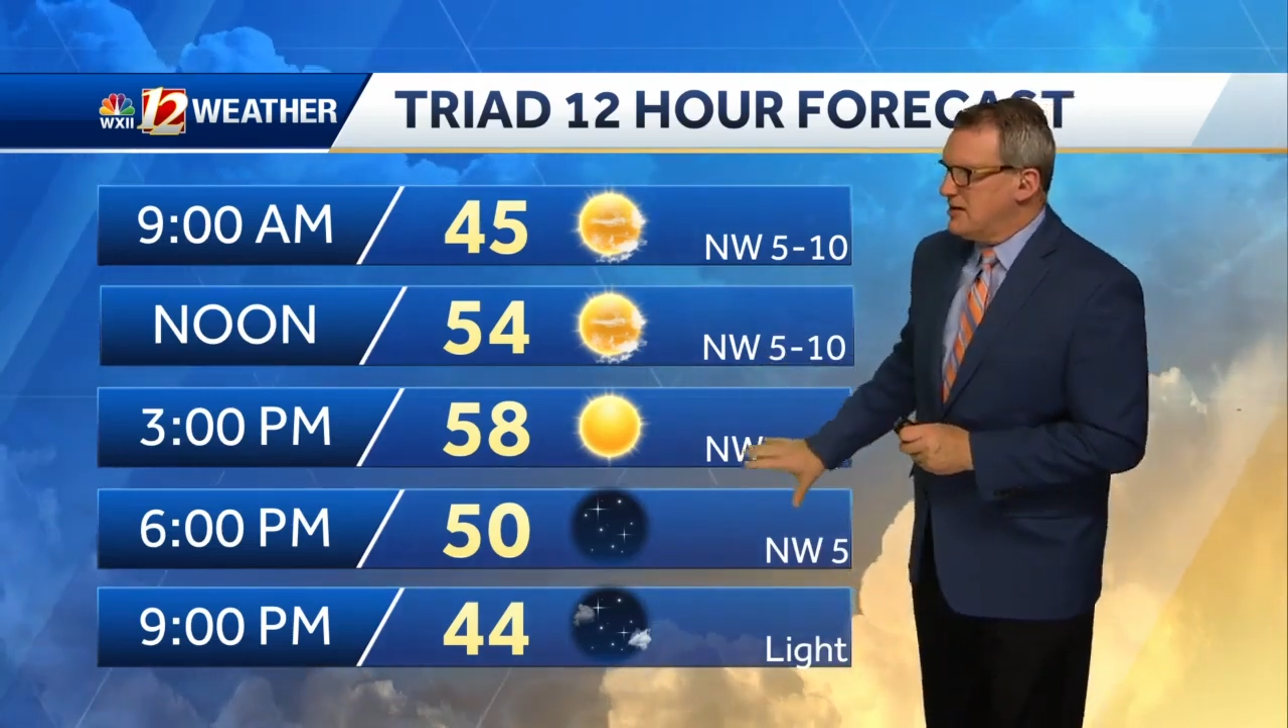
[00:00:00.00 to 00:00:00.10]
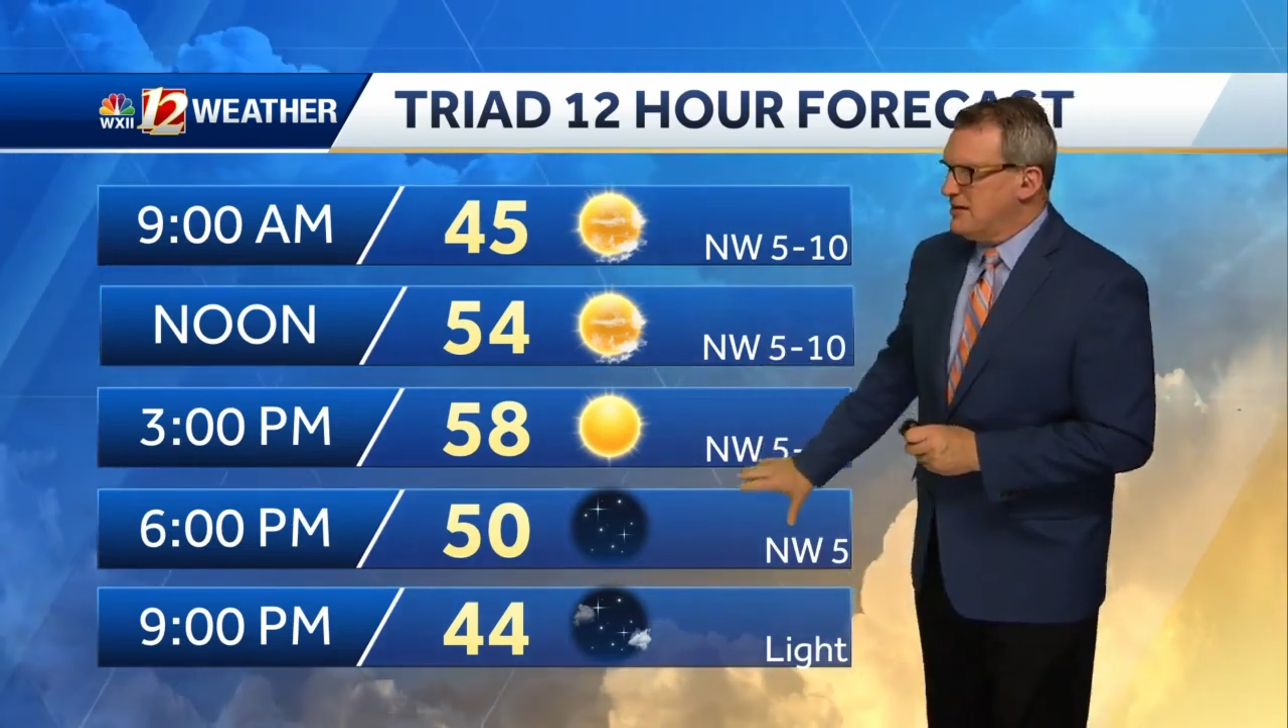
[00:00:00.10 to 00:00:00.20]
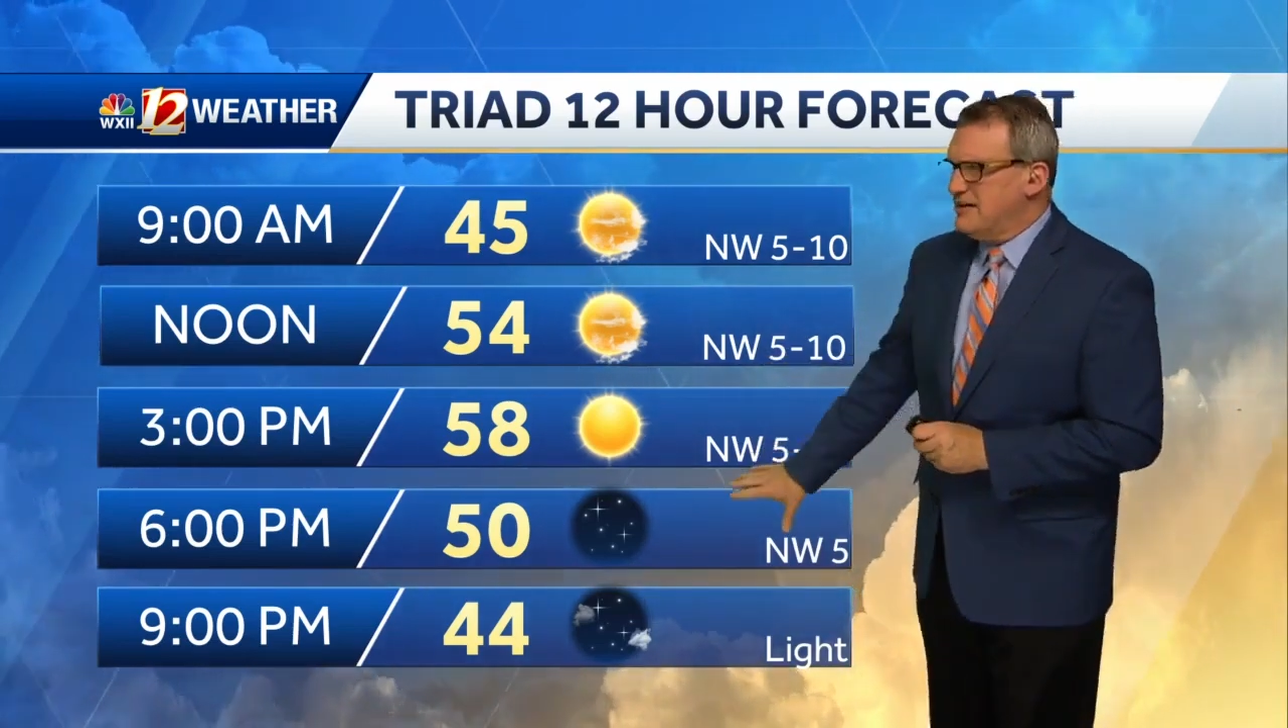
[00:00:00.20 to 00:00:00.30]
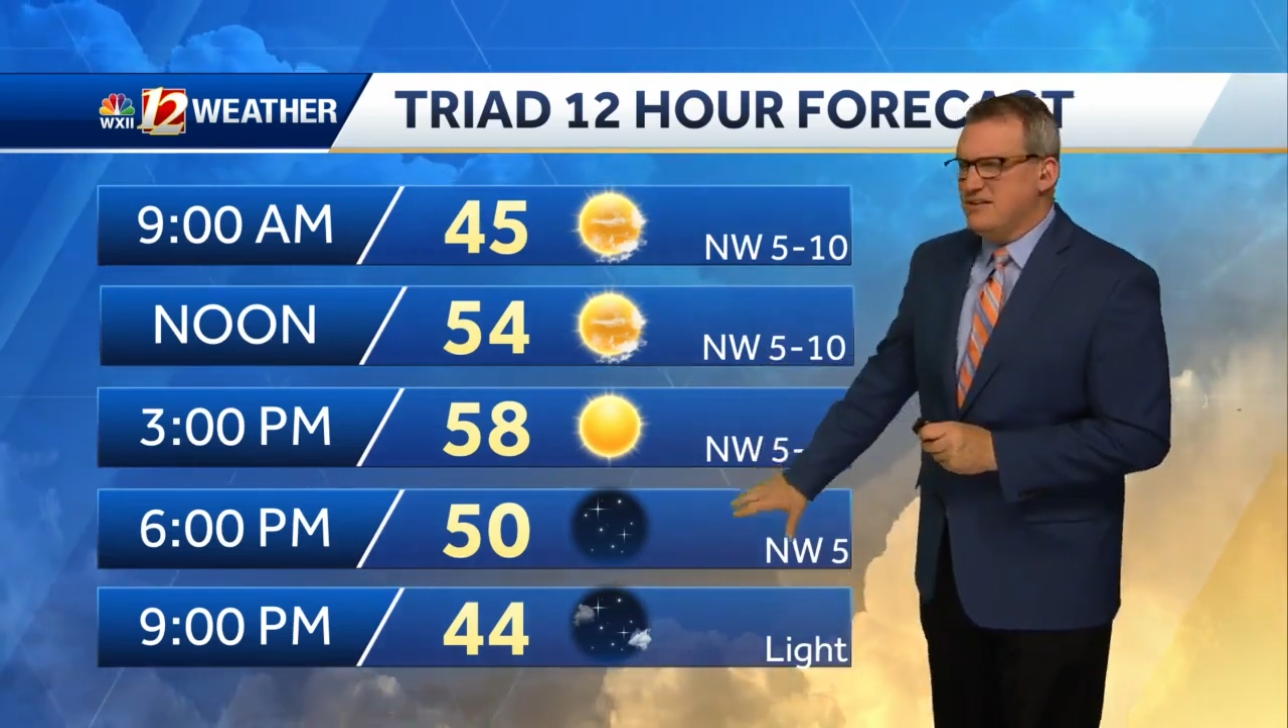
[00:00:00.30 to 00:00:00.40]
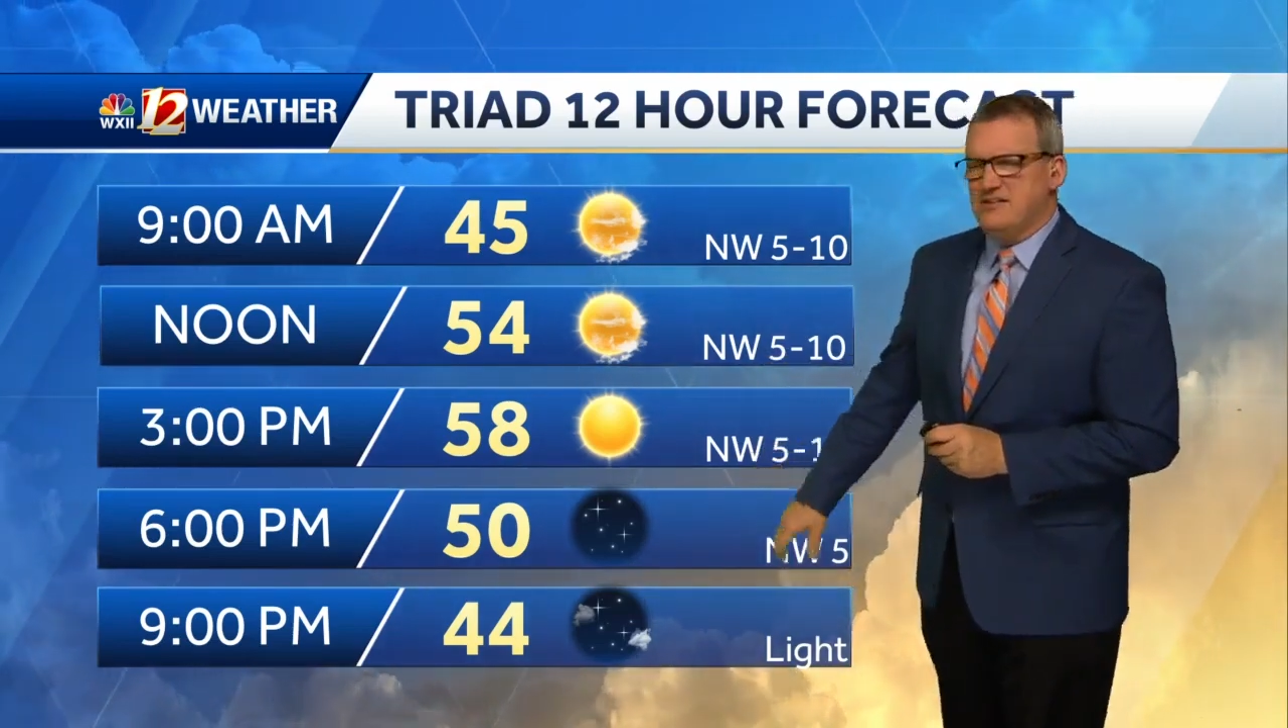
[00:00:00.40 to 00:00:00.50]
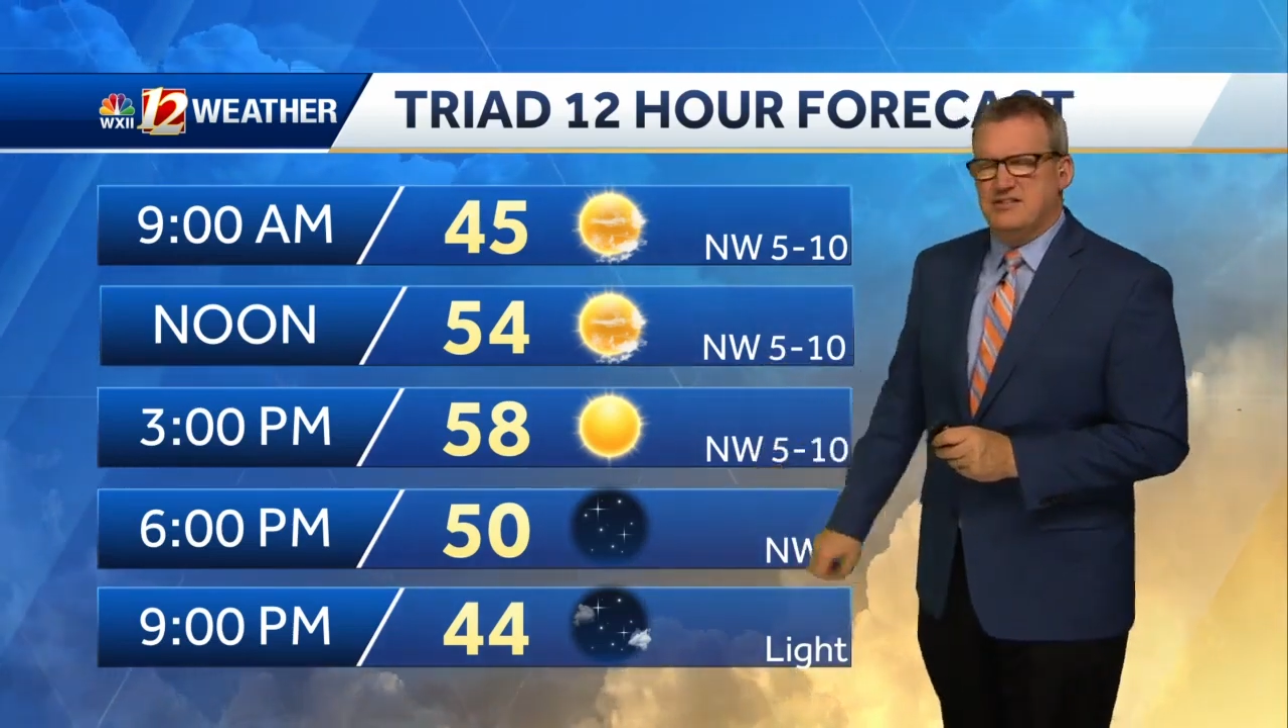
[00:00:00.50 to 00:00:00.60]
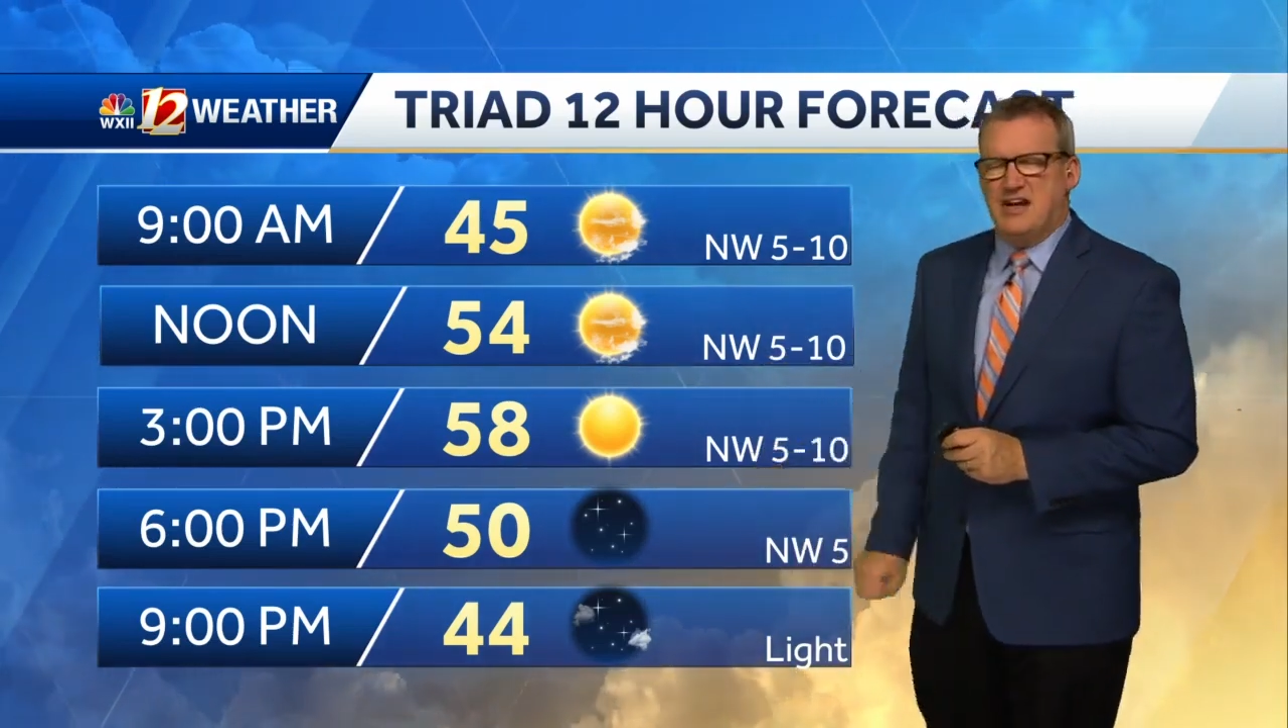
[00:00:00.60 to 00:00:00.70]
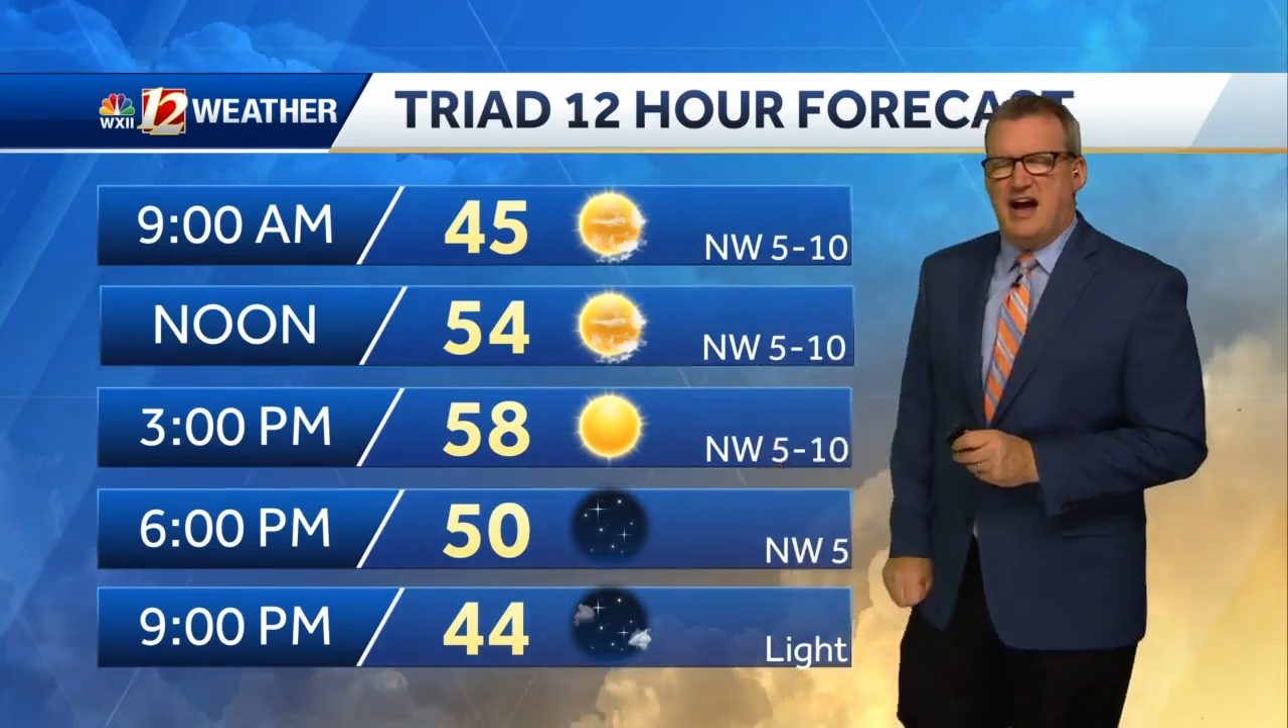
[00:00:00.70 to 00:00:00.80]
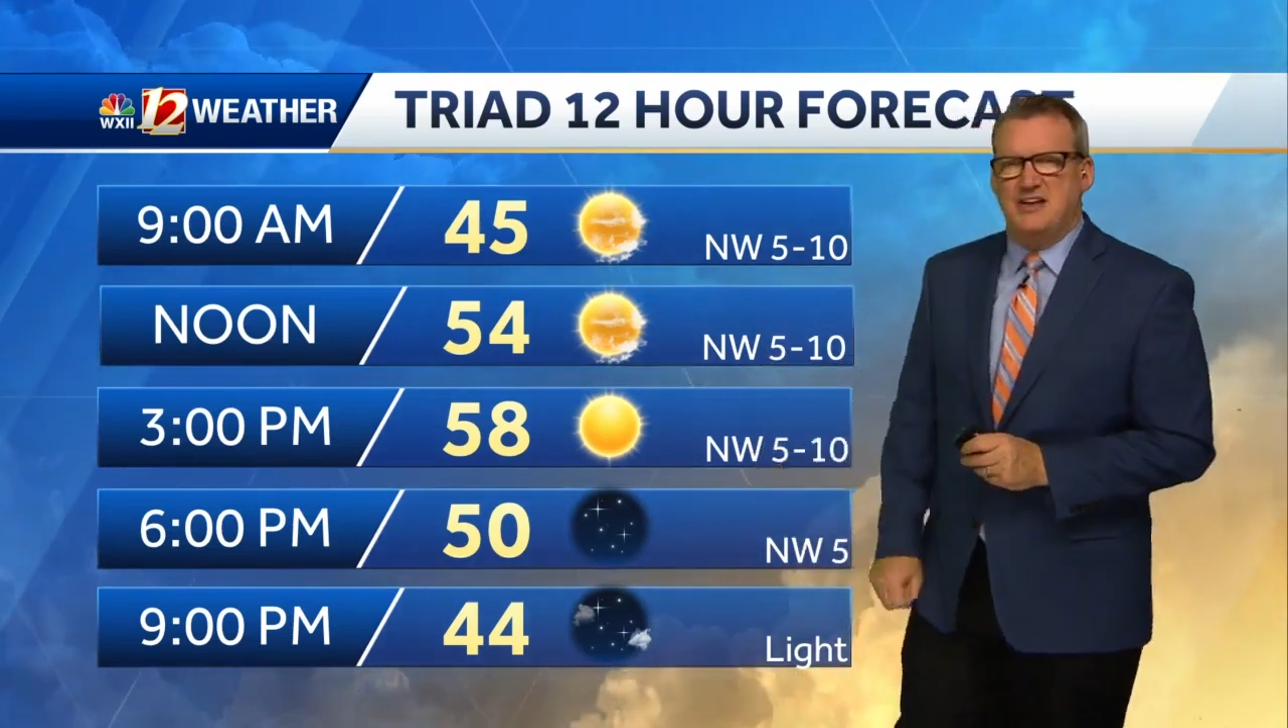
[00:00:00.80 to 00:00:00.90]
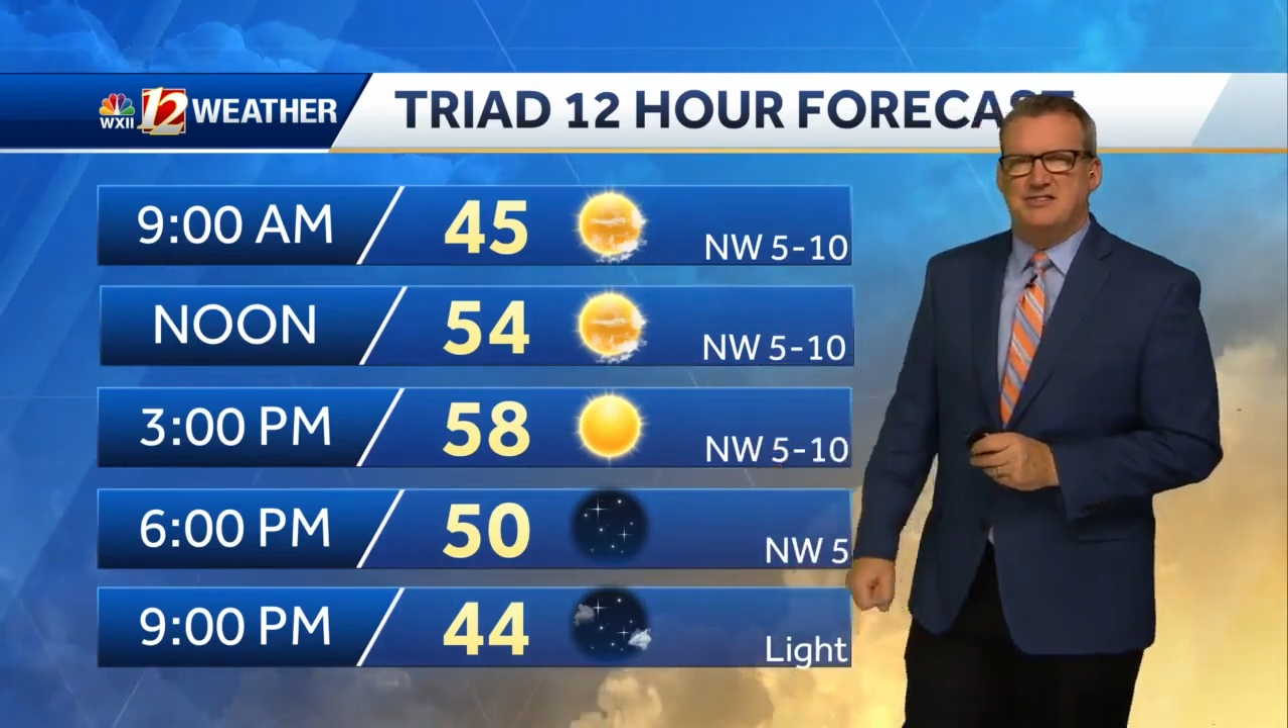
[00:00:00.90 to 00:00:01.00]
Clear
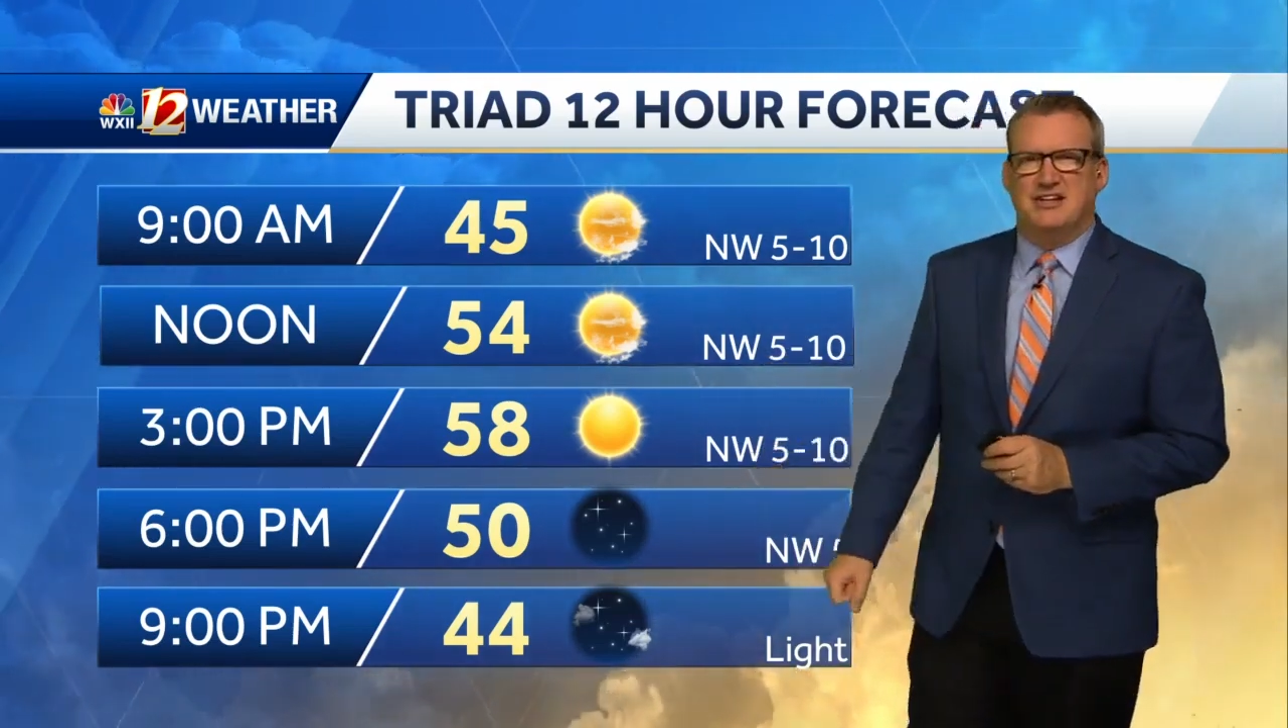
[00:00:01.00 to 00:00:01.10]
skies